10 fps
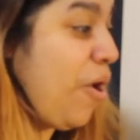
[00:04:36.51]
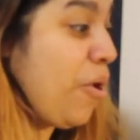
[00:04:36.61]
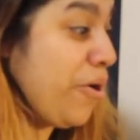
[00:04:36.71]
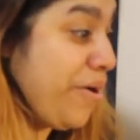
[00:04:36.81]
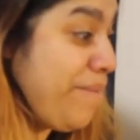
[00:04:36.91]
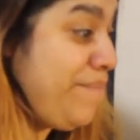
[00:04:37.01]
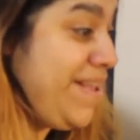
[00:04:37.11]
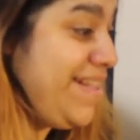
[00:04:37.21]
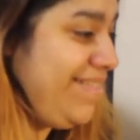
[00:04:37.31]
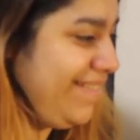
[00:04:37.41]

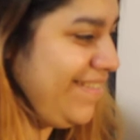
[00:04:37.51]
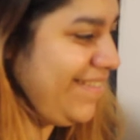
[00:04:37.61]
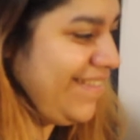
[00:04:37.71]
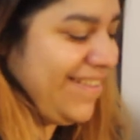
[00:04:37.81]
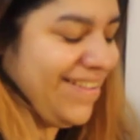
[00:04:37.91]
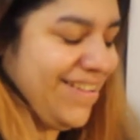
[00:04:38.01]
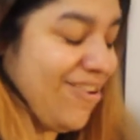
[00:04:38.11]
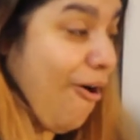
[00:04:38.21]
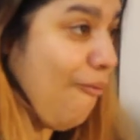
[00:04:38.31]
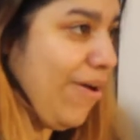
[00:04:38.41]
Repeat
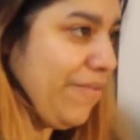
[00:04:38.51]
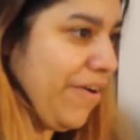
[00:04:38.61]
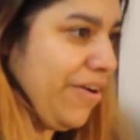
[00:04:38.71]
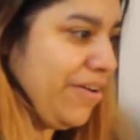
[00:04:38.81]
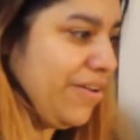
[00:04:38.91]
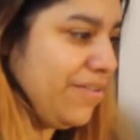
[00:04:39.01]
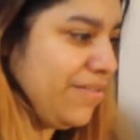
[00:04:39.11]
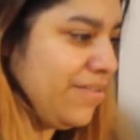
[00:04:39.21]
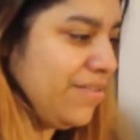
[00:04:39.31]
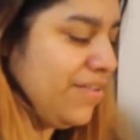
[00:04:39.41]
on my phone.
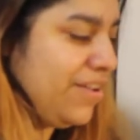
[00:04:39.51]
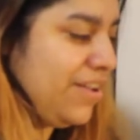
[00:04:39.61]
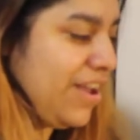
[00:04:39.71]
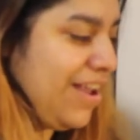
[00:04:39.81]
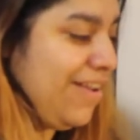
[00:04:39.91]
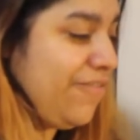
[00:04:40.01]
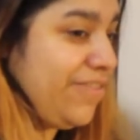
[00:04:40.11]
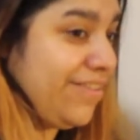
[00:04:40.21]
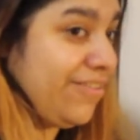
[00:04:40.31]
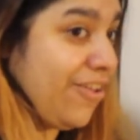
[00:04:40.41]
If
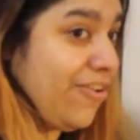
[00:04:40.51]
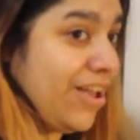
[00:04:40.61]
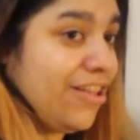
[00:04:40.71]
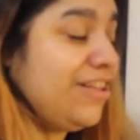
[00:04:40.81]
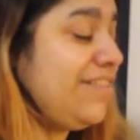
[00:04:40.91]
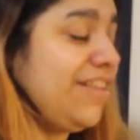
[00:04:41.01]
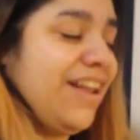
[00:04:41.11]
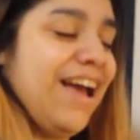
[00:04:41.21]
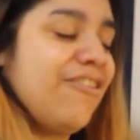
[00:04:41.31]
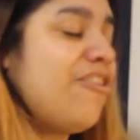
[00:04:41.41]
the song, listen,
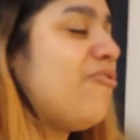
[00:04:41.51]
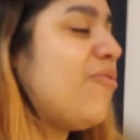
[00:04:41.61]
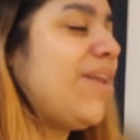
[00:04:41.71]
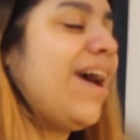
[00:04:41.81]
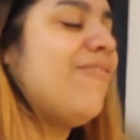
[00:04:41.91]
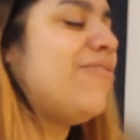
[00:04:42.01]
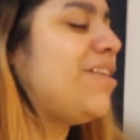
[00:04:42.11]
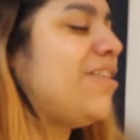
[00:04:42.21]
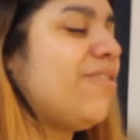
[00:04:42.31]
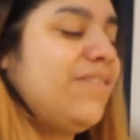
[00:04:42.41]
I can, re I
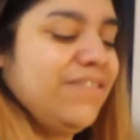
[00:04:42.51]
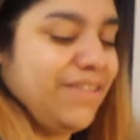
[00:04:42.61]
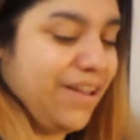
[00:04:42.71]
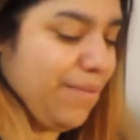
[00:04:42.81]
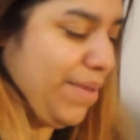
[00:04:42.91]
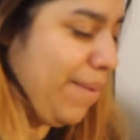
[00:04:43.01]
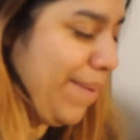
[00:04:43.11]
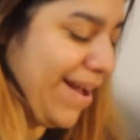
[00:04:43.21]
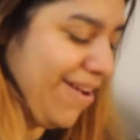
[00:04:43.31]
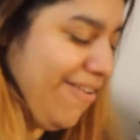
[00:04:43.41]
already know this is gonna be a
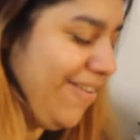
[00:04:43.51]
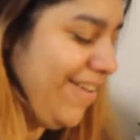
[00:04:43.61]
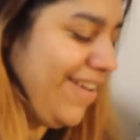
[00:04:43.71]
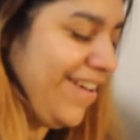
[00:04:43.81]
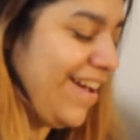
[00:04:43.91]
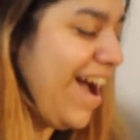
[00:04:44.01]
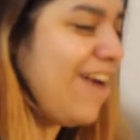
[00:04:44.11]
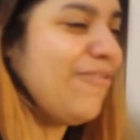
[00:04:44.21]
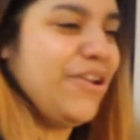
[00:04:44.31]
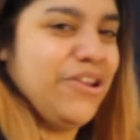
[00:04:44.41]
banger.
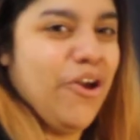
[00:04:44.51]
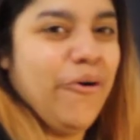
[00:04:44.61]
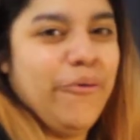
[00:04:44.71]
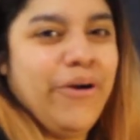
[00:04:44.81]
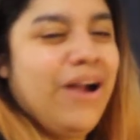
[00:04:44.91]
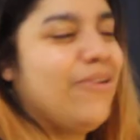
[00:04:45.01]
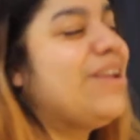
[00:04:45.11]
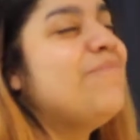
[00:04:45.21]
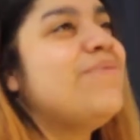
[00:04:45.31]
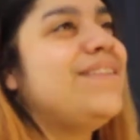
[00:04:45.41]
I already know. I
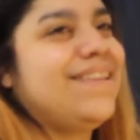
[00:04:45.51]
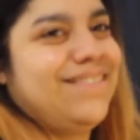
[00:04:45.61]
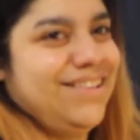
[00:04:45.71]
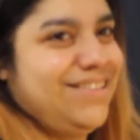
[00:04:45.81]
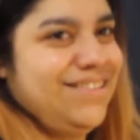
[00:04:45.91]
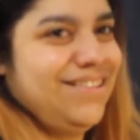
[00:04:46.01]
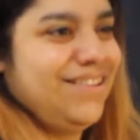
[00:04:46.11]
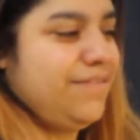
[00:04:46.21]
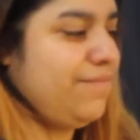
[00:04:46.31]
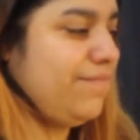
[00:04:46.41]
can predict this.
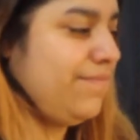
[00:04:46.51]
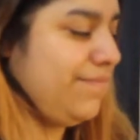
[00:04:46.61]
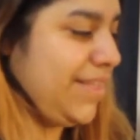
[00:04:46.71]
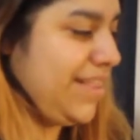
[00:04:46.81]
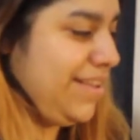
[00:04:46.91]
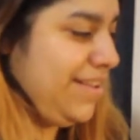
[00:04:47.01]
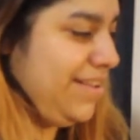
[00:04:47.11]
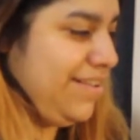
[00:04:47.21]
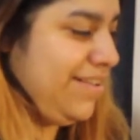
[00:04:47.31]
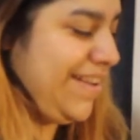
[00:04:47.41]

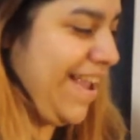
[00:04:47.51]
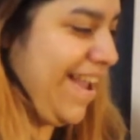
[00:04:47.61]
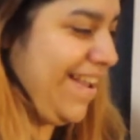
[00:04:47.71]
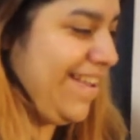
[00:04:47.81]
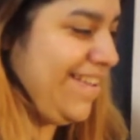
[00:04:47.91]
Okay.